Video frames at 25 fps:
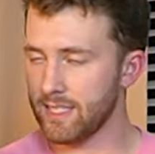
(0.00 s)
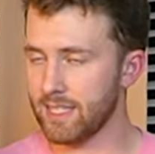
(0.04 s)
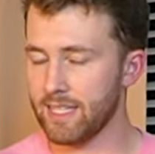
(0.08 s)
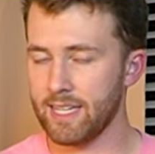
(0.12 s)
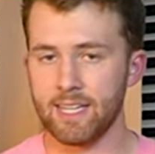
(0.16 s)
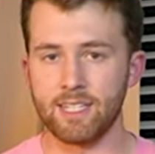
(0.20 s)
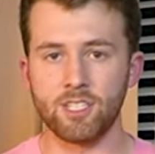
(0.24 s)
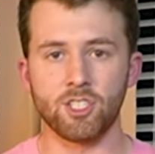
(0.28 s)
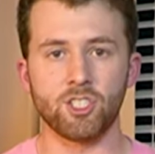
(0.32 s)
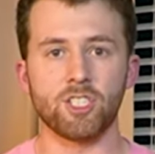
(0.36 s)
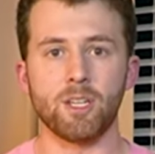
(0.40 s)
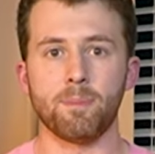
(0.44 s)

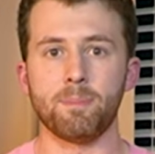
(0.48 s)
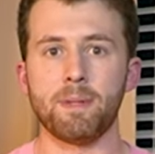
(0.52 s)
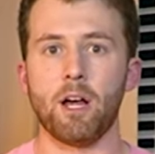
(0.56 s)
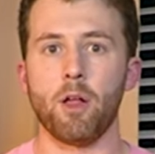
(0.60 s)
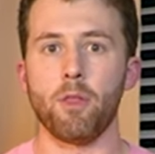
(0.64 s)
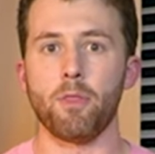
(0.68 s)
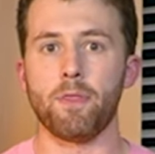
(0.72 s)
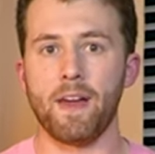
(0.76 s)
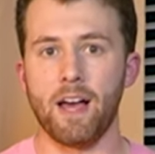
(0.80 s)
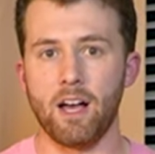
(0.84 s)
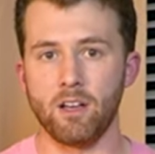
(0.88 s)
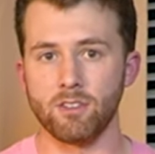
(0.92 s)
Again, shipped
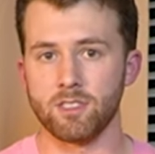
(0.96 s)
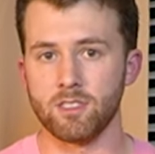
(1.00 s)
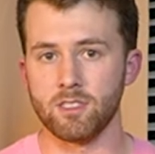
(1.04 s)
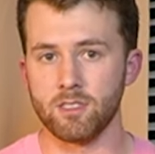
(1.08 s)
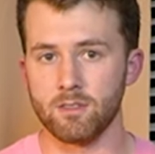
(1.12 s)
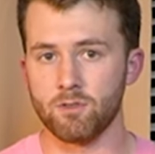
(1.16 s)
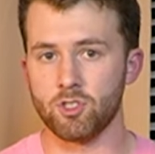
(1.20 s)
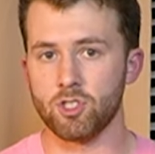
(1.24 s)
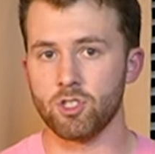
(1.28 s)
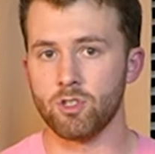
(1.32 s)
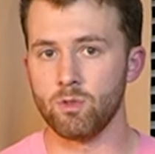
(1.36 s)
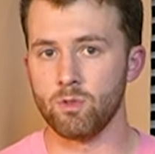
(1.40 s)
out thousands
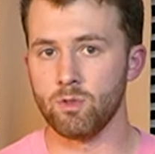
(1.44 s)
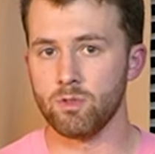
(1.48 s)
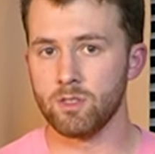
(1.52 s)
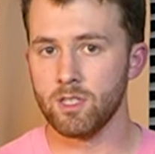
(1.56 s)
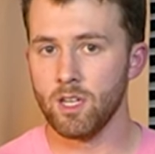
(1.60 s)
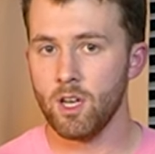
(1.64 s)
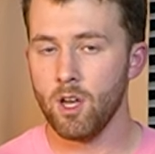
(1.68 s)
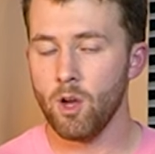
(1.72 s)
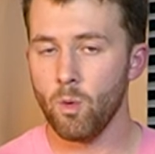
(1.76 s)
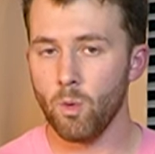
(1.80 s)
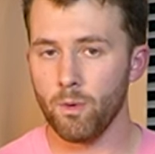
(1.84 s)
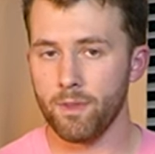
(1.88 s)
of
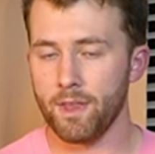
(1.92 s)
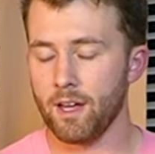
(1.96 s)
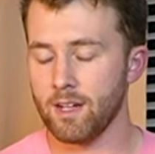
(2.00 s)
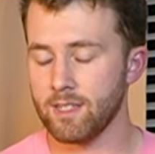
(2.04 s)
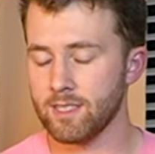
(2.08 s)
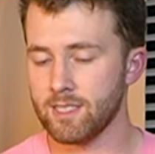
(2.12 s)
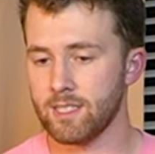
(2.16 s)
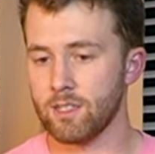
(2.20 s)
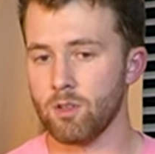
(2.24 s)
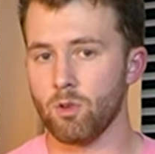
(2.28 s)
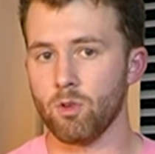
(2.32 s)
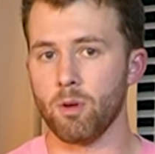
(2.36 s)
shoes without a
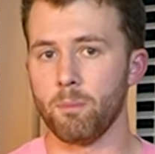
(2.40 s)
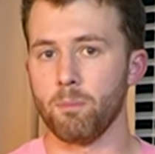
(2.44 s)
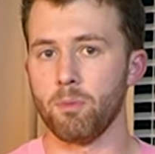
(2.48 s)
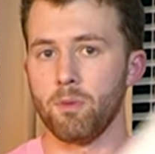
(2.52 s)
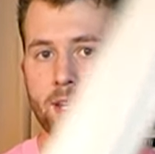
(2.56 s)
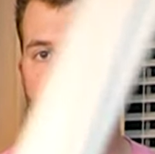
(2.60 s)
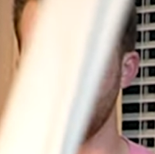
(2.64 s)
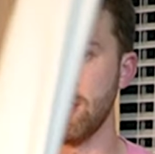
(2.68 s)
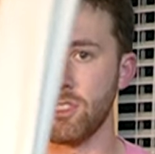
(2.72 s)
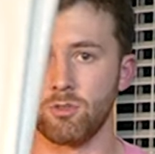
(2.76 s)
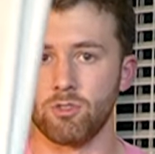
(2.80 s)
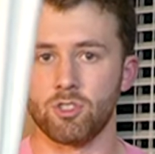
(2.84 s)
single
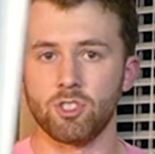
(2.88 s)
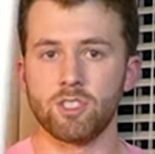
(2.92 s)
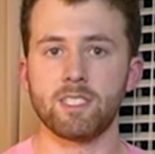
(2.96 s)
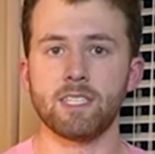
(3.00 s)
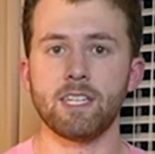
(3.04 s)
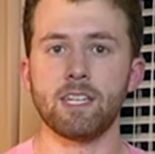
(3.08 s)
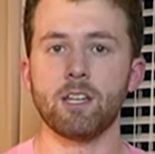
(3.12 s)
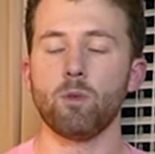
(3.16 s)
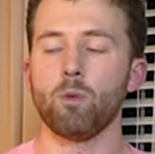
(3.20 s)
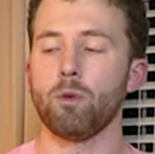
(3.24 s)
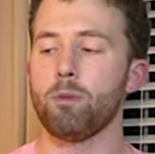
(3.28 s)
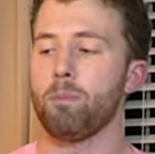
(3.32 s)
complaint. So just
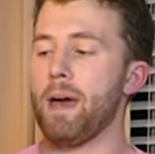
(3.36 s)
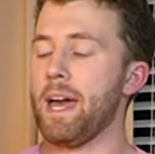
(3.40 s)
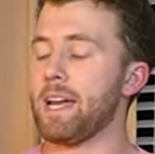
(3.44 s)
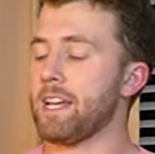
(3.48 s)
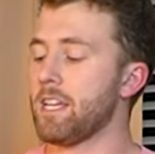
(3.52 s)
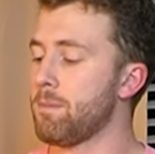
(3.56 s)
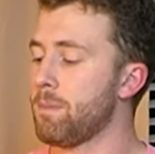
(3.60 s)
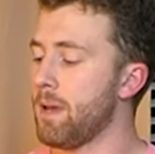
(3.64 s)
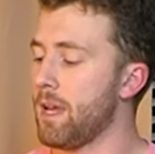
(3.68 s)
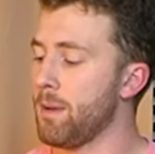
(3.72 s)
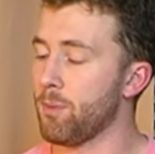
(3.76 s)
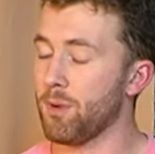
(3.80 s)
sticking with
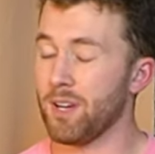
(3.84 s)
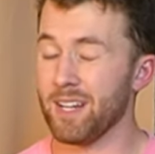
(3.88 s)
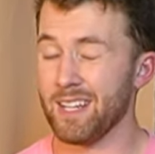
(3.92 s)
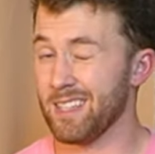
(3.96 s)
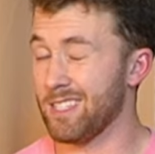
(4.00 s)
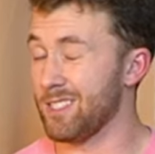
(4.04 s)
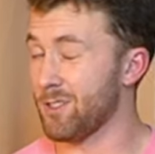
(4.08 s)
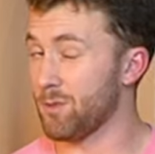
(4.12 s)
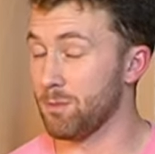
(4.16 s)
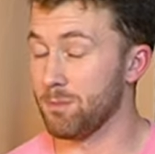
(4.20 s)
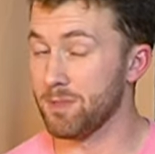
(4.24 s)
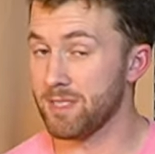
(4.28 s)
packing paper, I get
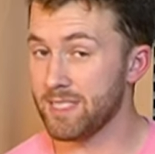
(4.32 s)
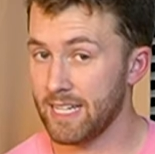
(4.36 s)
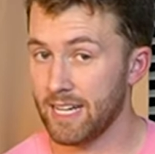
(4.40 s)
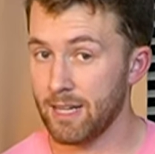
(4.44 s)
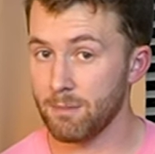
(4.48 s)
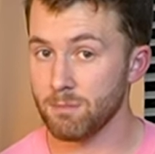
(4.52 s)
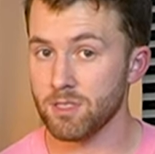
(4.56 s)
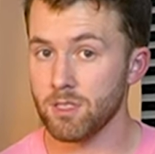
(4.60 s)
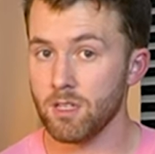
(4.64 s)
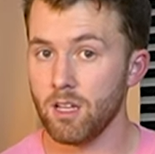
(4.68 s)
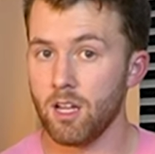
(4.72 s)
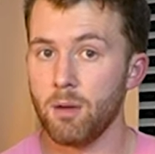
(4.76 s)
this from
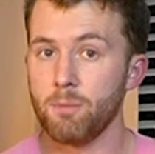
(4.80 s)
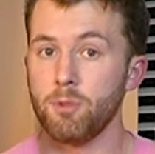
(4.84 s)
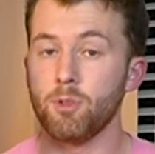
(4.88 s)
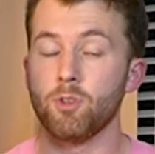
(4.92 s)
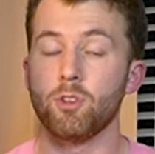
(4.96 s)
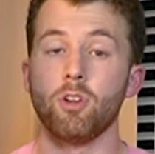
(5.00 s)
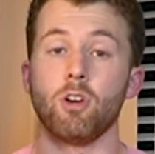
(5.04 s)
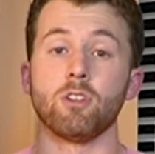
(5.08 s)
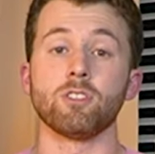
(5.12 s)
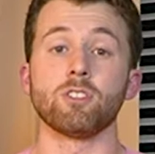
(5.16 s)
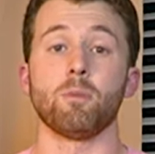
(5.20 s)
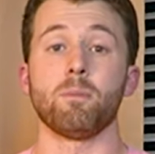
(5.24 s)
Sam's Club. You
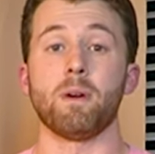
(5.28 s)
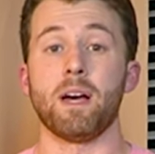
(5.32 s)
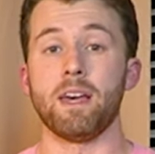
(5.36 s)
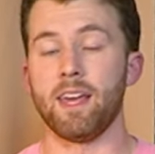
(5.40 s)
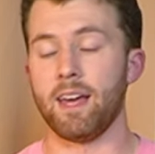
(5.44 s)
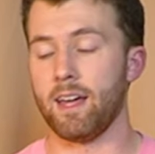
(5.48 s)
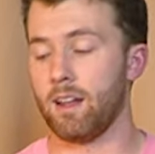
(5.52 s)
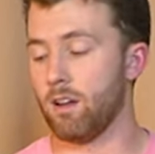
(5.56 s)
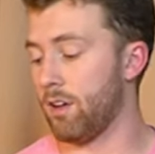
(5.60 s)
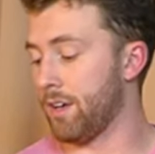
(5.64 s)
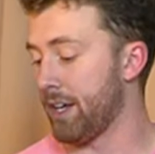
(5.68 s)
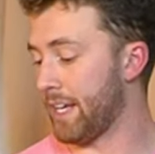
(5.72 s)
can also buy
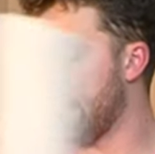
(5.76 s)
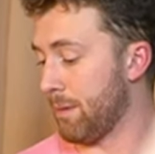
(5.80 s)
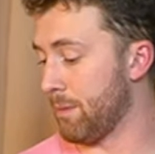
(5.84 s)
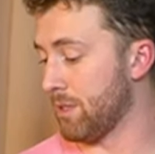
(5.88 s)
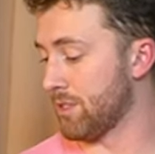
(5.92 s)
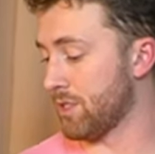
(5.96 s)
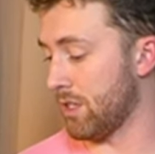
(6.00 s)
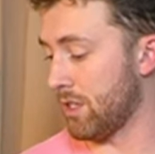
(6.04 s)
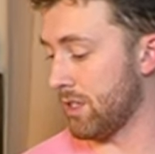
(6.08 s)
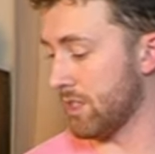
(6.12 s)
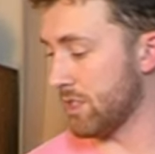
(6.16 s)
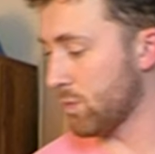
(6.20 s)
that on
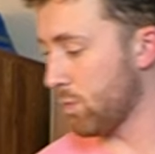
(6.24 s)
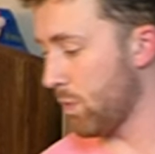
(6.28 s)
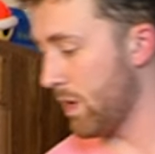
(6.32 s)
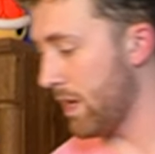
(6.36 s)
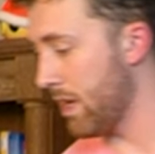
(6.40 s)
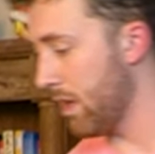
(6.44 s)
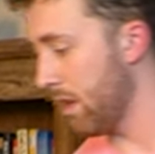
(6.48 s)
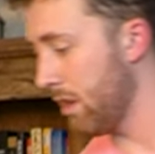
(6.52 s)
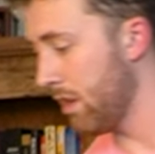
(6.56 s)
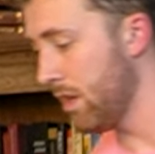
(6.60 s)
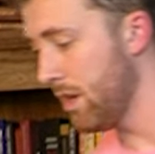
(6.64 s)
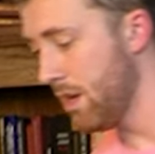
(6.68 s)
Amazon as
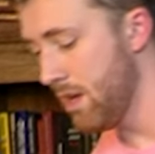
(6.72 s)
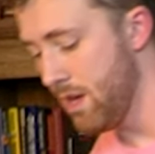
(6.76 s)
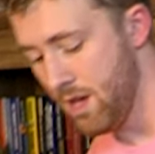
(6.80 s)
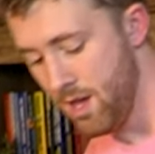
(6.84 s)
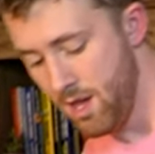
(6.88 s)
well.